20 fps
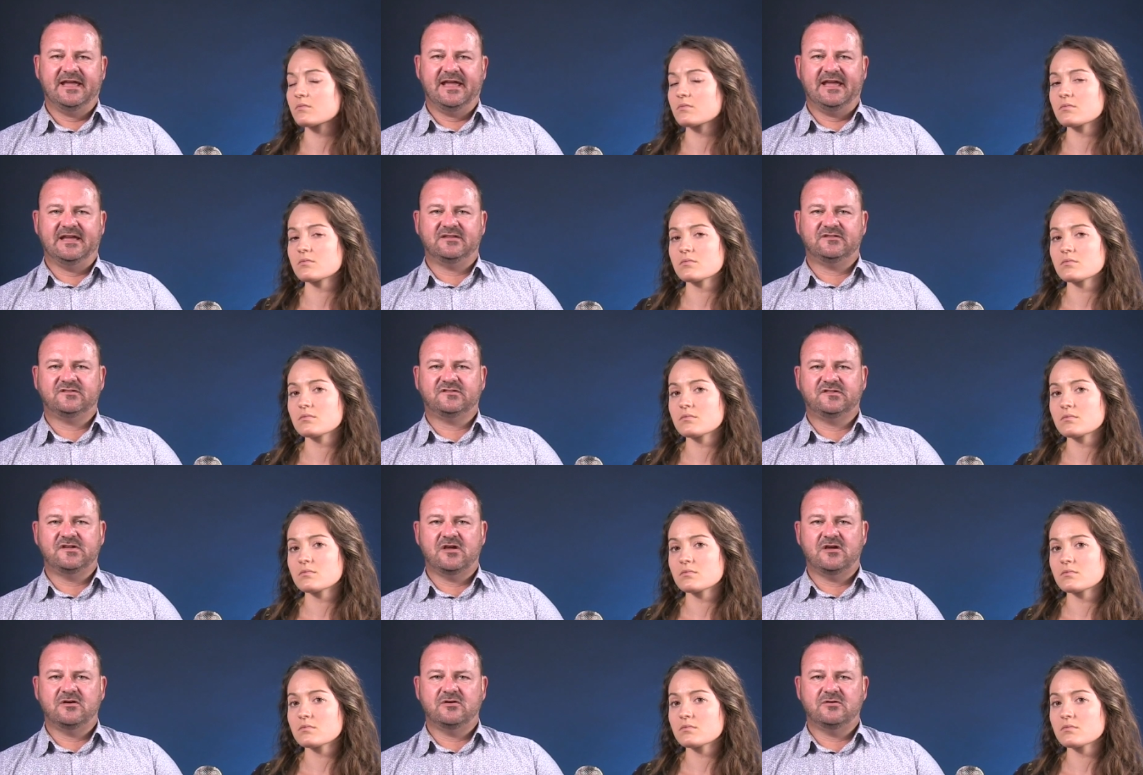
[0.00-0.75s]
Speaker 1: And
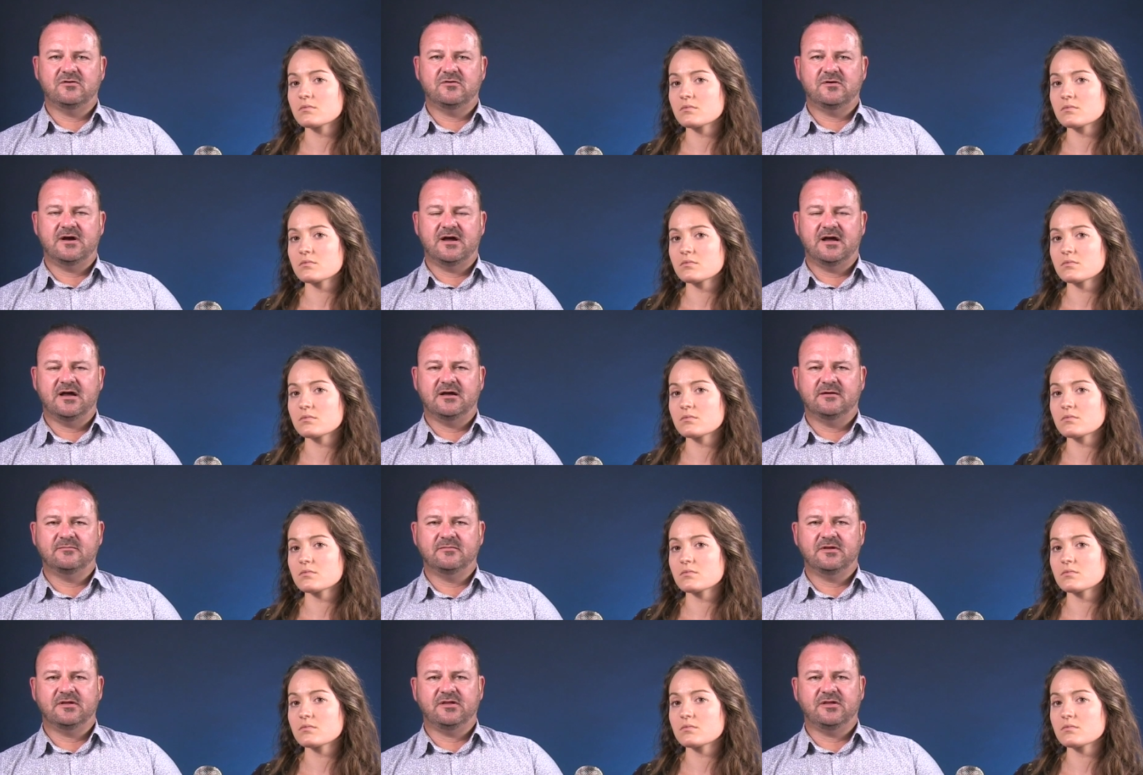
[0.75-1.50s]
so
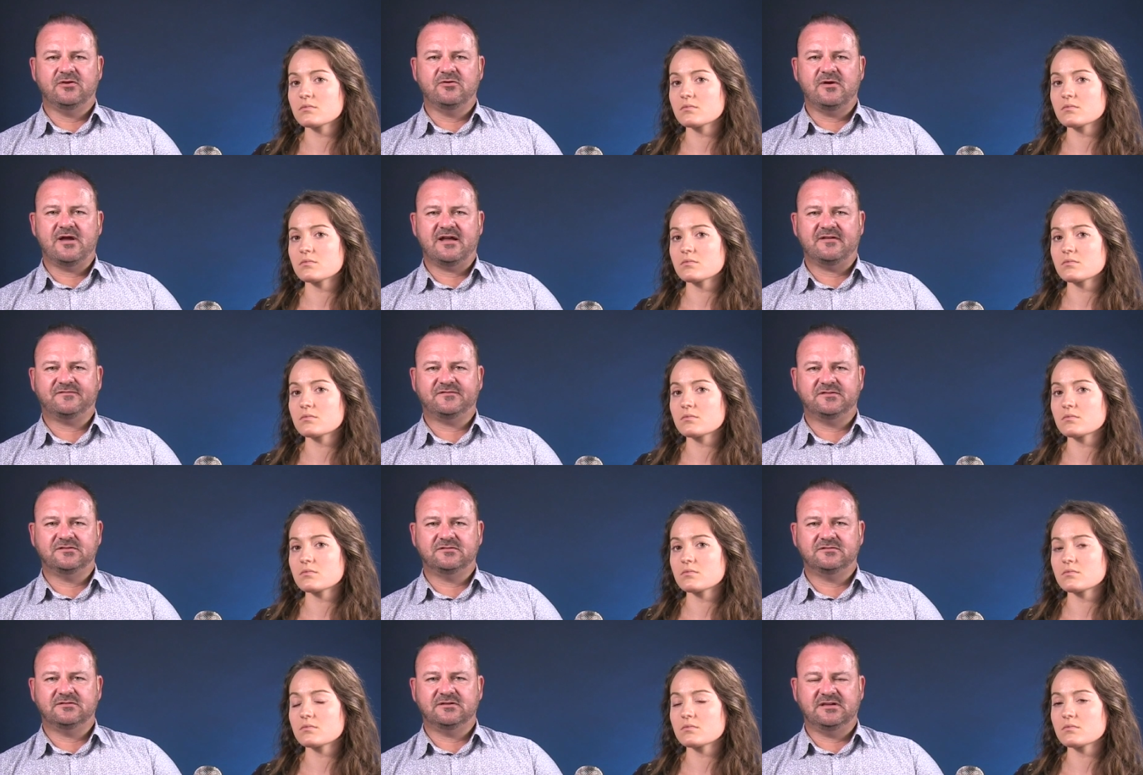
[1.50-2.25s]
you
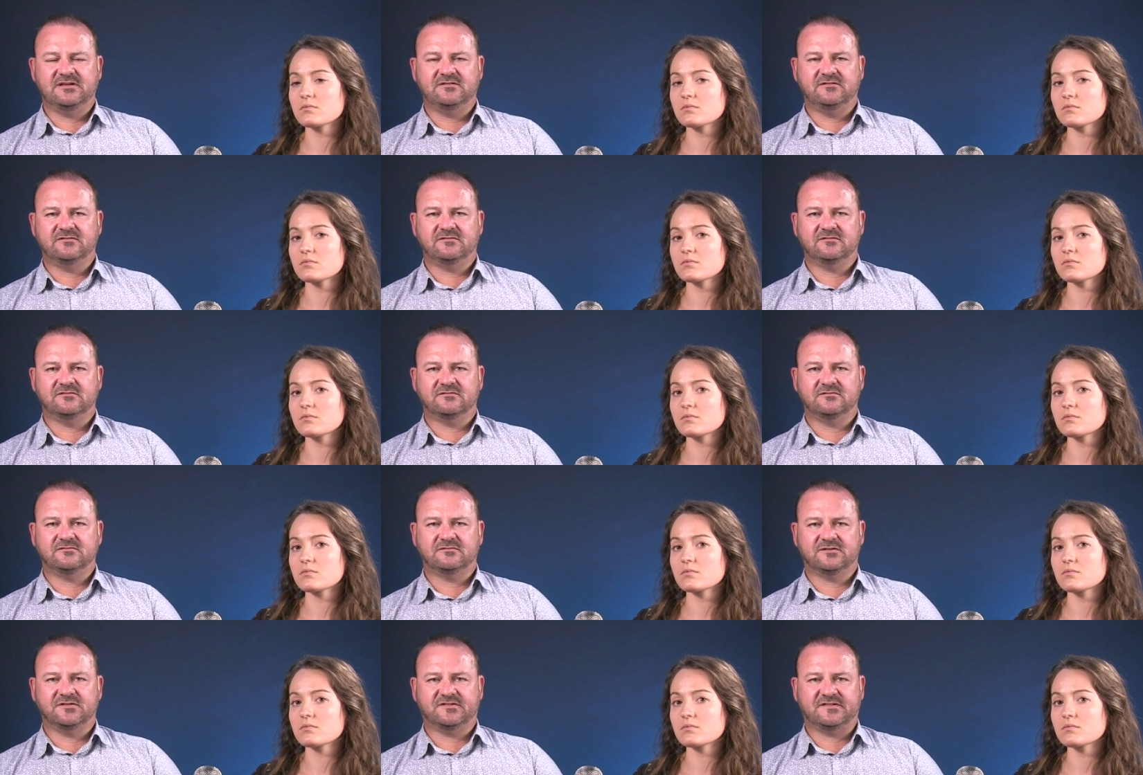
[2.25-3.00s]
have to
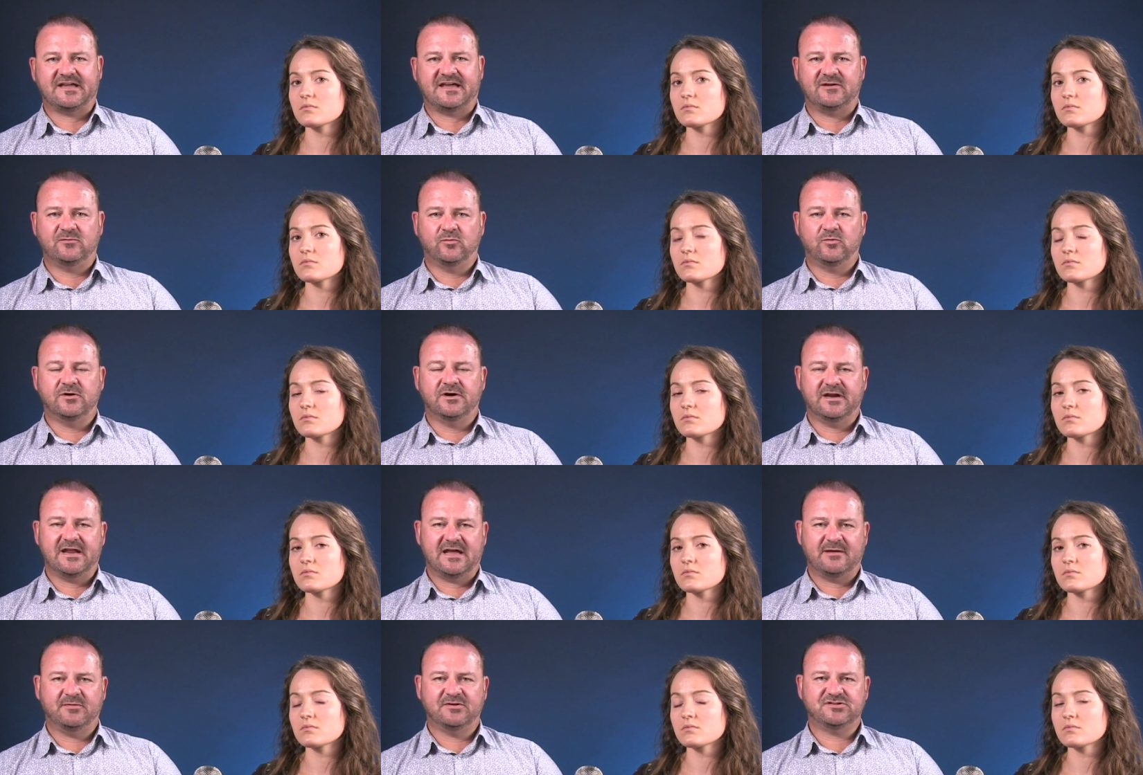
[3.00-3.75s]
either decide,
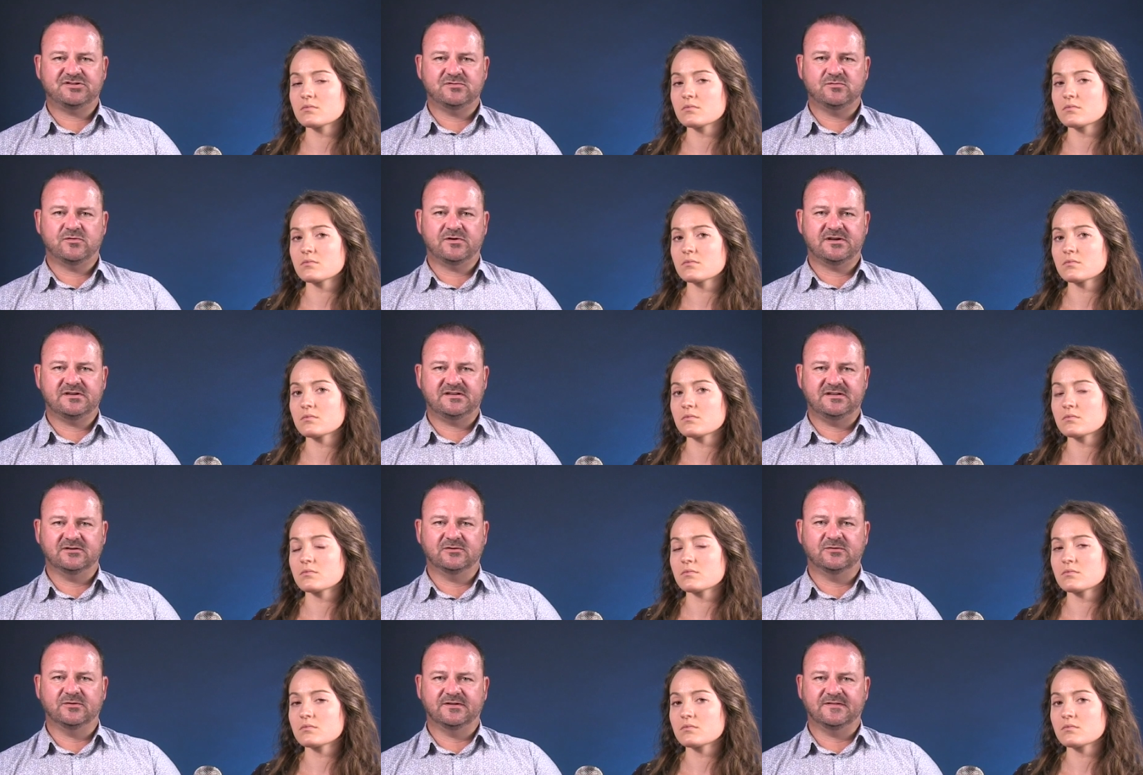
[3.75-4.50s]
one, how much you want to
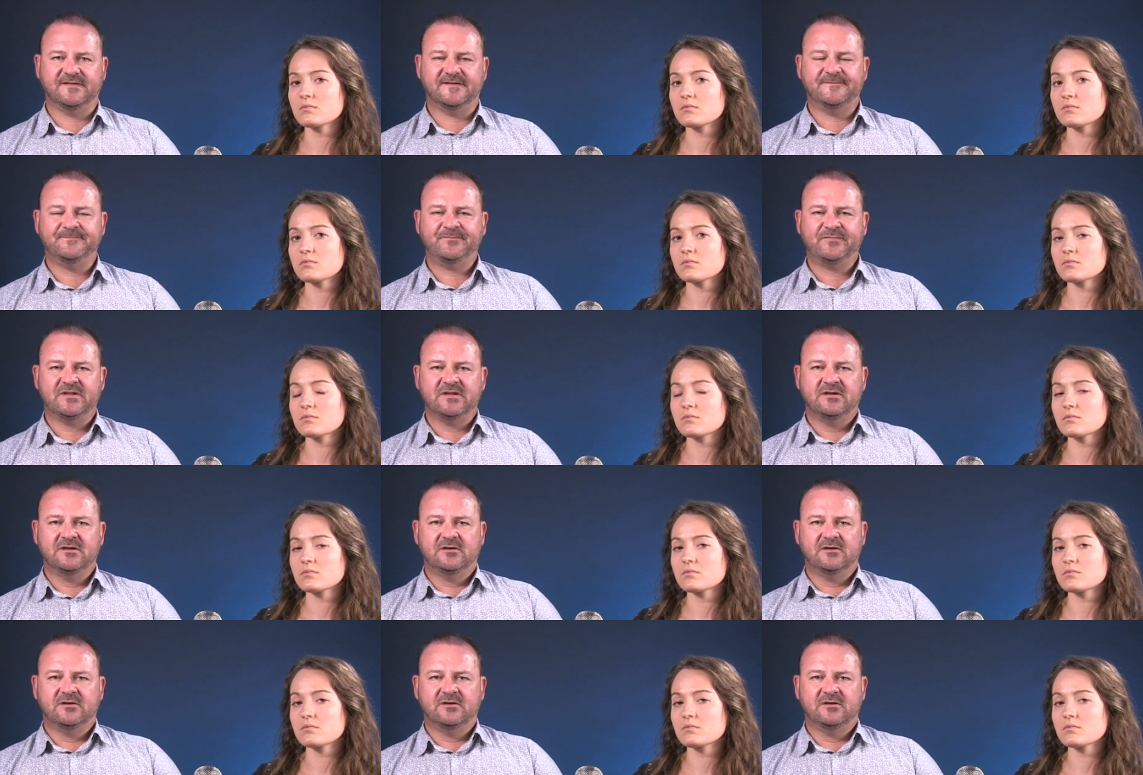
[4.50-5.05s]
deal with it.